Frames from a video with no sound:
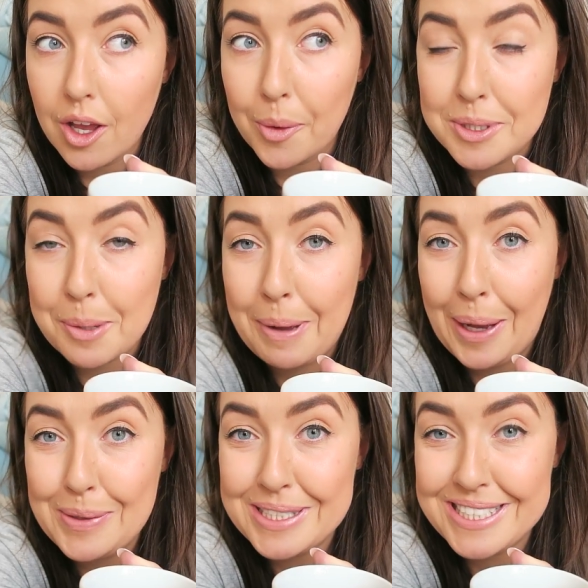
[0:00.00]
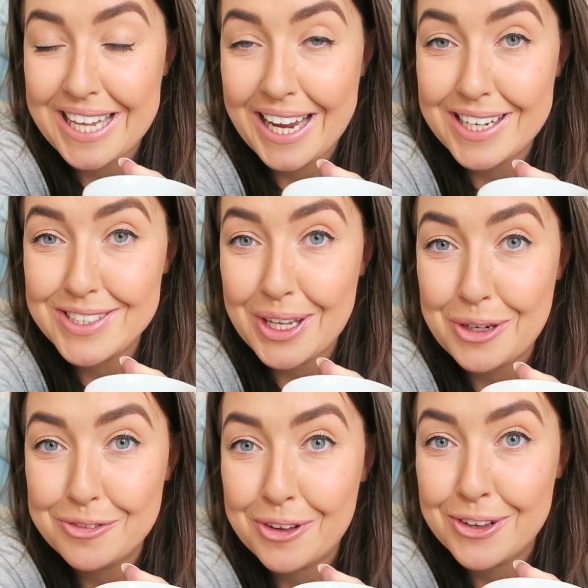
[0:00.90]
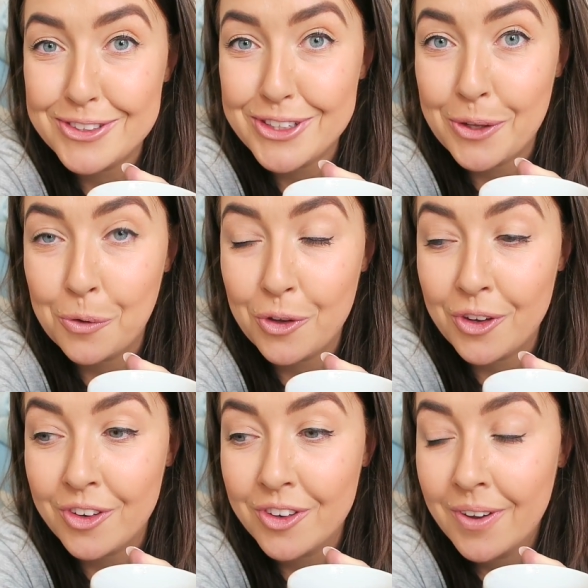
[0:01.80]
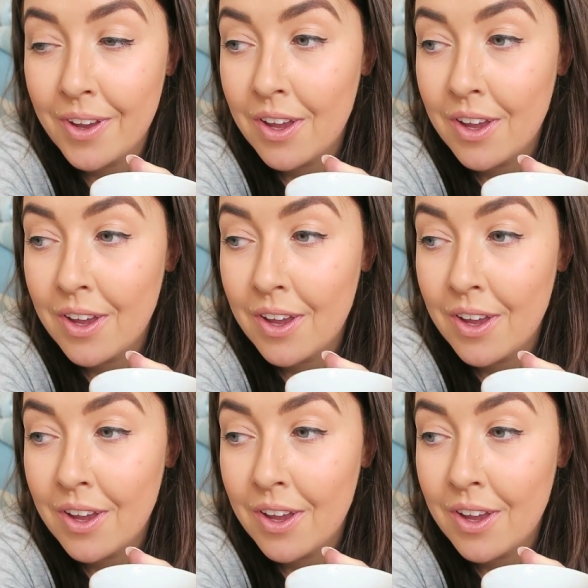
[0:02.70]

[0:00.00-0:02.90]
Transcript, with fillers: I was about to say, so far so good.